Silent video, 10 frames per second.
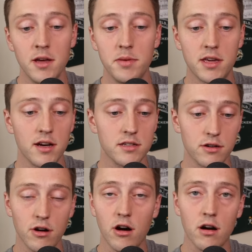because
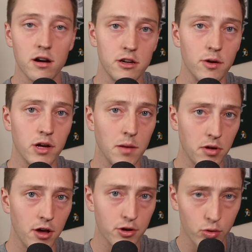there are, you know, a
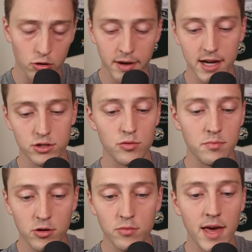couple other quarterbacks
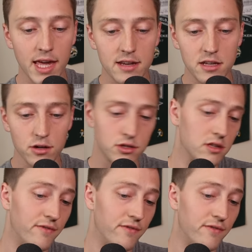who may get deals in the